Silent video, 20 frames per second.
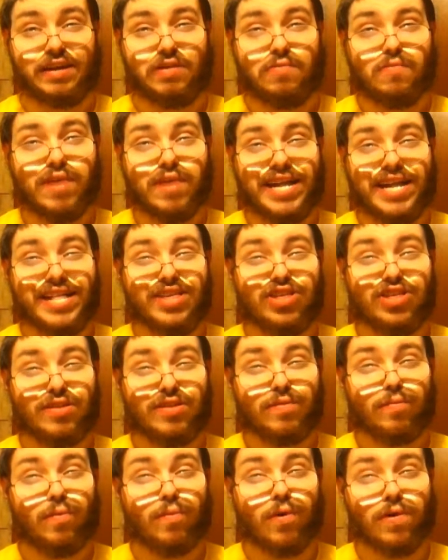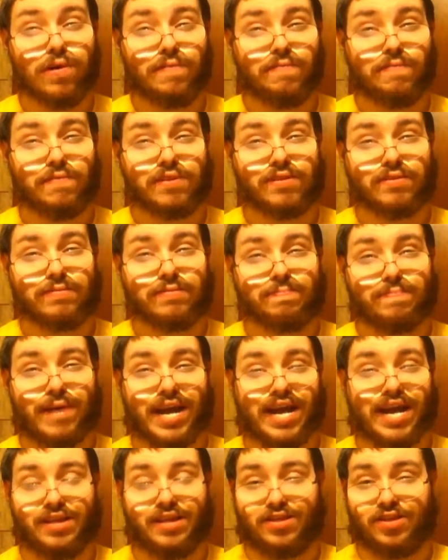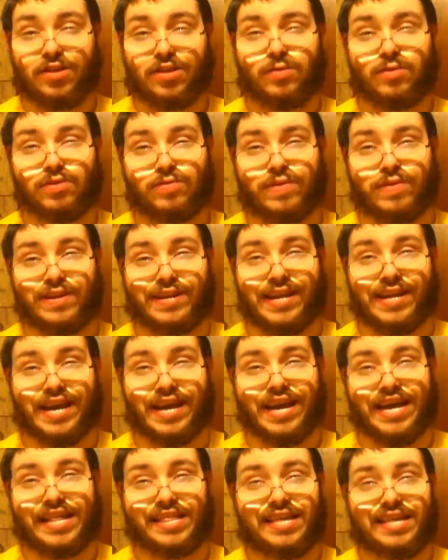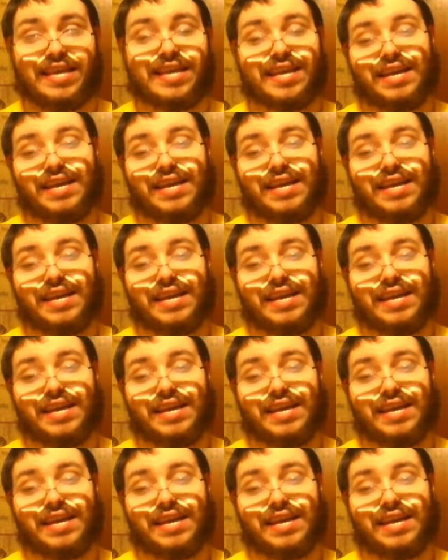which worked for the past 2 or 3 days.